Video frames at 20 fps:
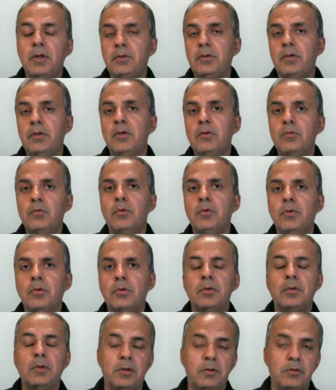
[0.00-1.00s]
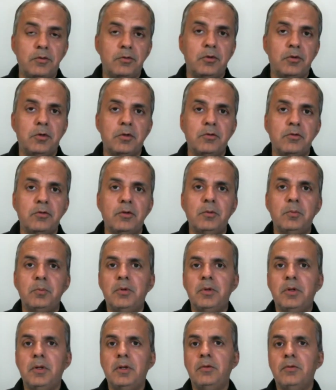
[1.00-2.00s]
and therefore it's not a
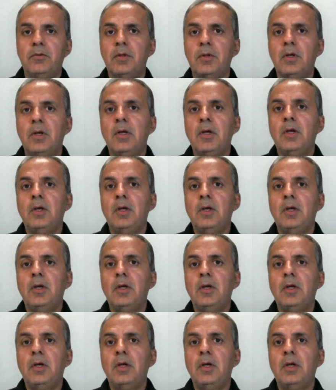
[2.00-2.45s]
surprise.